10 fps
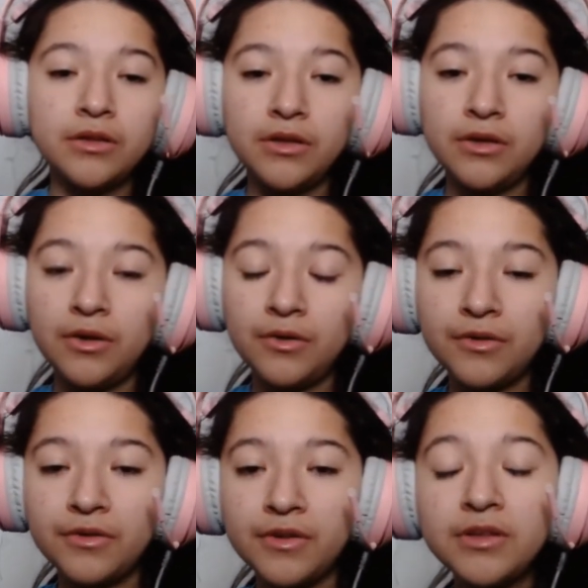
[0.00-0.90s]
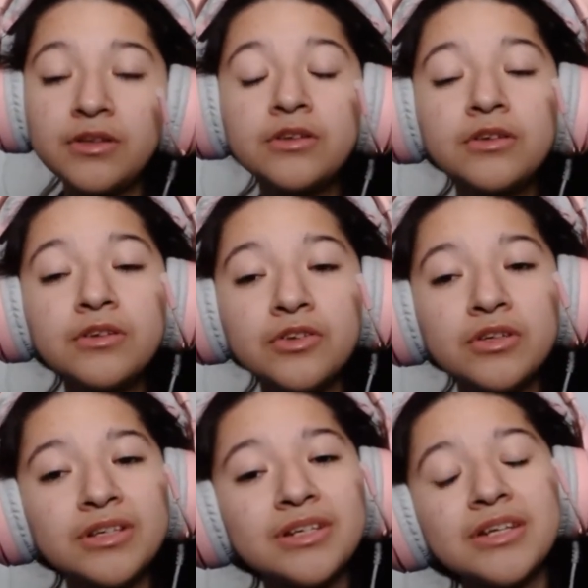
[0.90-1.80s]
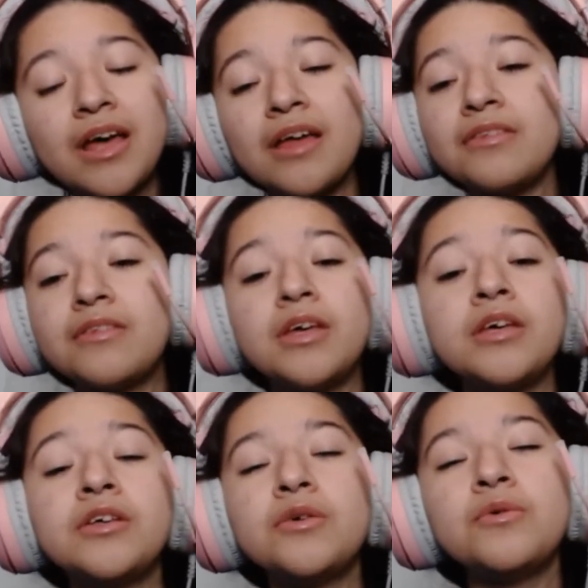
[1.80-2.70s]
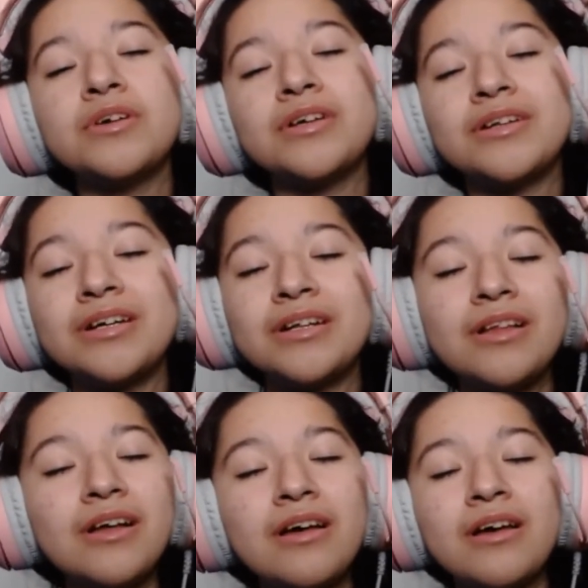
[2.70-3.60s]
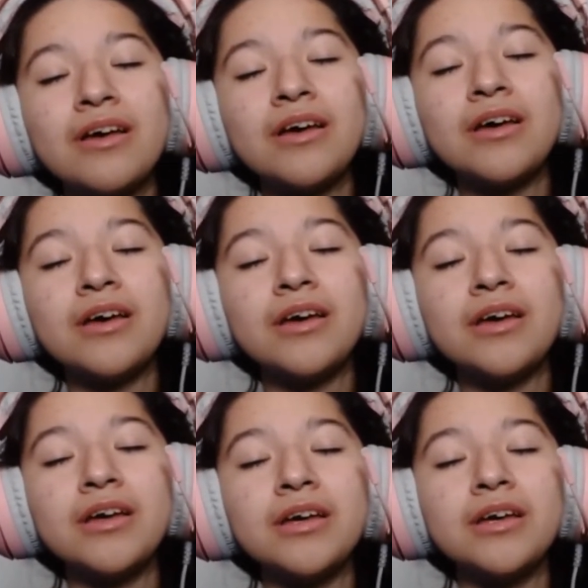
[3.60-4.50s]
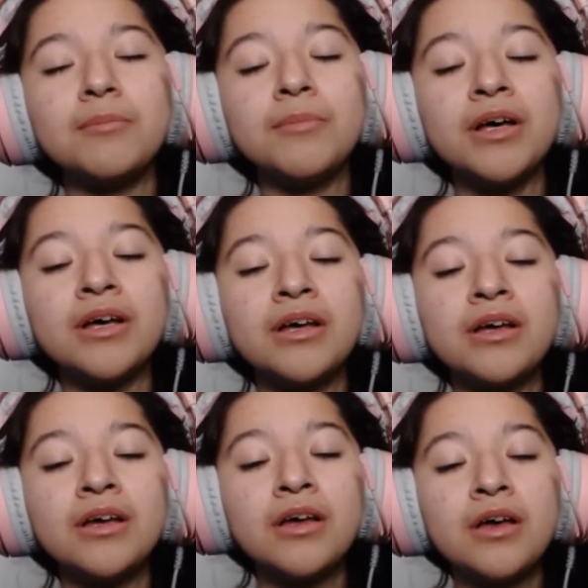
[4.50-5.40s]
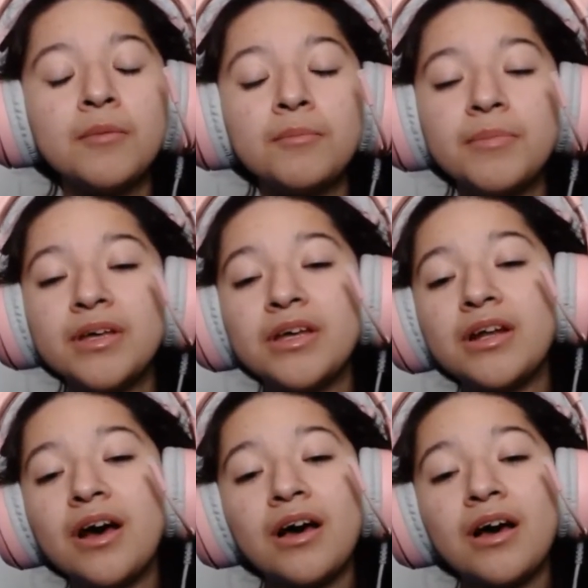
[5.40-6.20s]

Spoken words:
The earth is just a dead thing you can claim. But